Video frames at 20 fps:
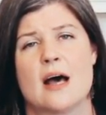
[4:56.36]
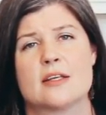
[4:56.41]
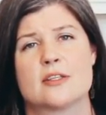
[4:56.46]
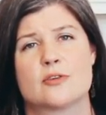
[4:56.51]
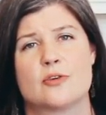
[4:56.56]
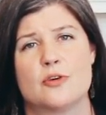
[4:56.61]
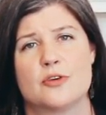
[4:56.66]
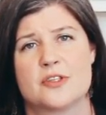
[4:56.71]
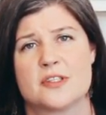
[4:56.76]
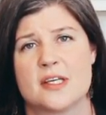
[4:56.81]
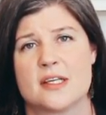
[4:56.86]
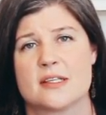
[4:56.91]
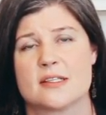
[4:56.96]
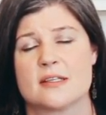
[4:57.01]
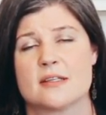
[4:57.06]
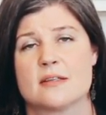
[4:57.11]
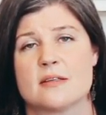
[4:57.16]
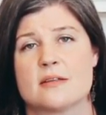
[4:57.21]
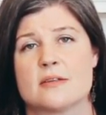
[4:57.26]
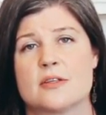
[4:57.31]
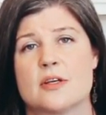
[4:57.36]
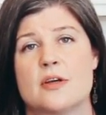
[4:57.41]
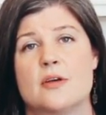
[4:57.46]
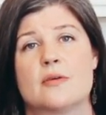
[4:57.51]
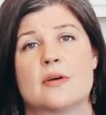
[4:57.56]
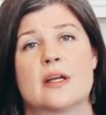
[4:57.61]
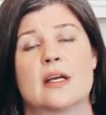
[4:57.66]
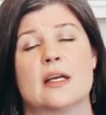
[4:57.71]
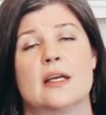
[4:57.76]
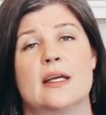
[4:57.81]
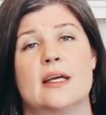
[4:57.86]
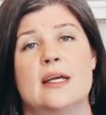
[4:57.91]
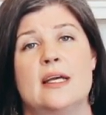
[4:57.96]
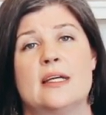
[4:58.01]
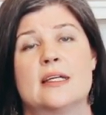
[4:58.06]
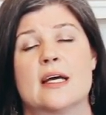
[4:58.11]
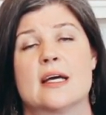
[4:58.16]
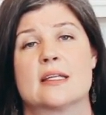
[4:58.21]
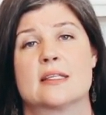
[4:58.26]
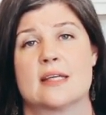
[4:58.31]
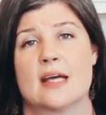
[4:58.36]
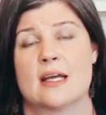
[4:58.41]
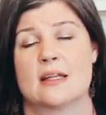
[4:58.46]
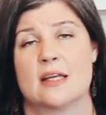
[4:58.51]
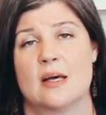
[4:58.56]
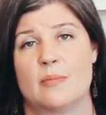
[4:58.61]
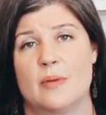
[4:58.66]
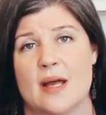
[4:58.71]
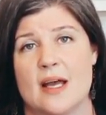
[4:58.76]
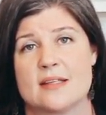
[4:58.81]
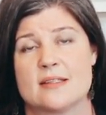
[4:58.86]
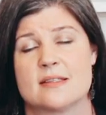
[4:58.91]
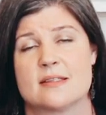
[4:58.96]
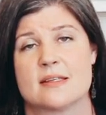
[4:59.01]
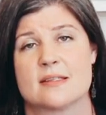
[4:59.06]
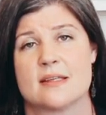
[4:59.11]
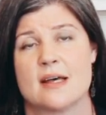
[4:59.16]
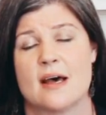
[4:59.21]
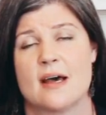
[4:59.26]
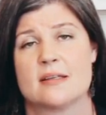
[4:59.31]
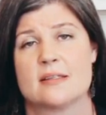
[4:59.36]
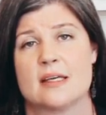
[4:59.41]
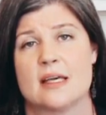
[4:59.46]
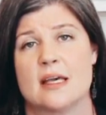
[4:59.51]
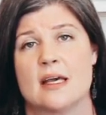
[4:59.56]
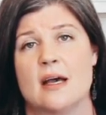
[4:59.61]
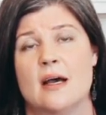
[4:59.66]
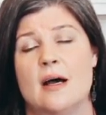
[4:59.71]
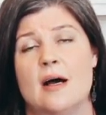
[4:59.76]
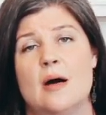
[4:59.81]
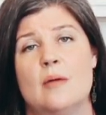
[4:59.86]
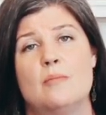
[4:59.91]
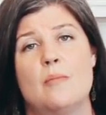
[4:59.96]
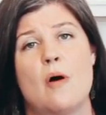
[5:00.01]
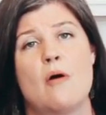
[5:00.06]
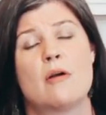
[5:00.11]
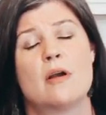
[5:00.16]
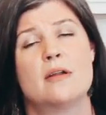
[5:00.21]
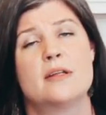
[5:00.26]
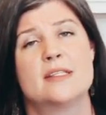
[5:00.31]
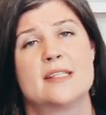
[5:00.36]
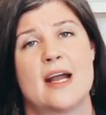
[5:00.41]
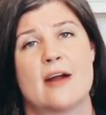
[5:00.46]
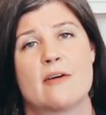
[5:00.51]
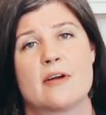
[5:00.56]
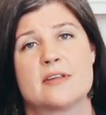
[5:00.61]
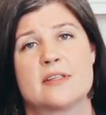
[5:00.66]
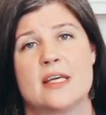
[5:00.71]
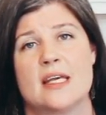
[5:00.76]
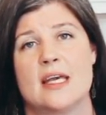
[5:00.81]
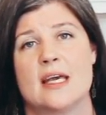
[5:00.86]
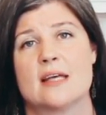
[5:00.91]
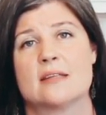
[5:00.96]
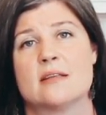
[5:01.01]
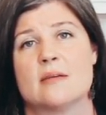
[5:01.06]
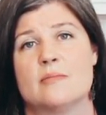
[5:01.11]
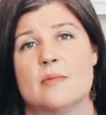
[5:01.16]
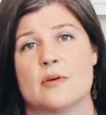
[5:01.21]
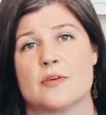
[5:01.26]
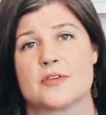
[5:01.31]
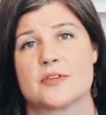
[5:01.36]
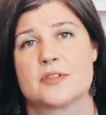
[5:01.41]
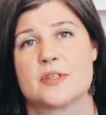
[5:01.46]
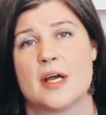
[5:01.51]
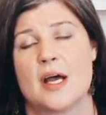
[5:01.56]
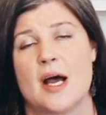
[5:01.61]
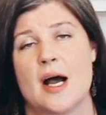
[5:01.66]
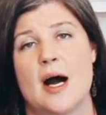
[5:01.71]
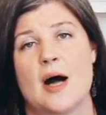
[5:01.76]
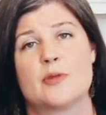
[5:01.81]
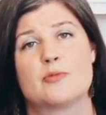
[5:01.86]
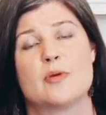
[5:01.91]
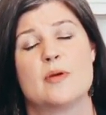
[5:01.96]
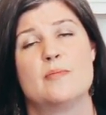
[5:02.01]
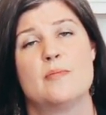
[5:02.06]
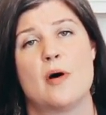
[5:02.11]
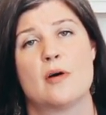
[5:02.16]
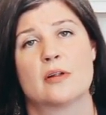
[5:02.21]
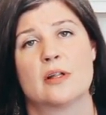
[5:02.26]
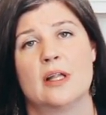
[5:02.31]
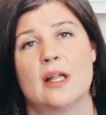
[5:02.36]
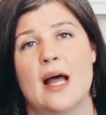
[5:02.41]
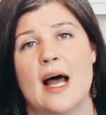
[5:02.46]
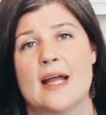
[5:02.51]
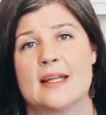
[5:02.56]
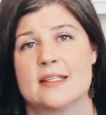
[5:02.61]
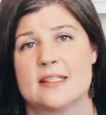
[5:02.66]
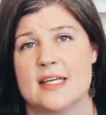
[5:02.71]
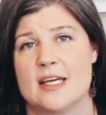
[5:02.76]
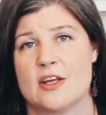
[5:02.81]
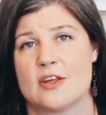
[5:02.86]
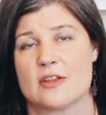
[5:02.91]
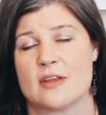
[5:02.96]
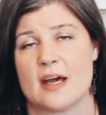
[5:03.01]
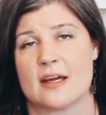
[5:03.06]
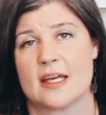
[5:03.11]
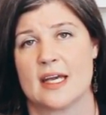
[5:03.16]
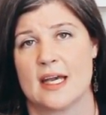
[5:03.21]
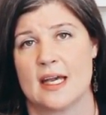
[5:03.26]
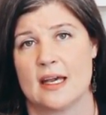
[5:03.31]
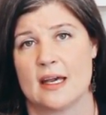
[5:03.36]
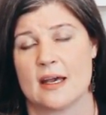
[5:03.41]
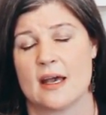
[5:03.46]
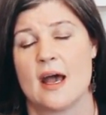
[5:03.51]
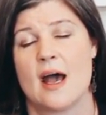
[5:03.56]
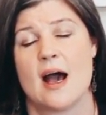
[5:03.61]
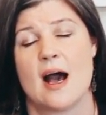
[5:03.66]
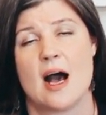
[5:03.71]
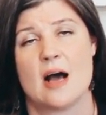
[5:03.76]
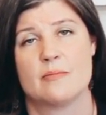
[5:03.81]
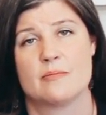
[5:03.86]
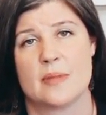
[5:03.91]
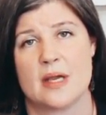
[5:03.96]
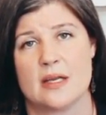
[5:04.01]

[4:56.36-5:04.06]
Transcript: as good citizens who can lead and take their place in society. Moral integrity is a must, and we model and teach that here at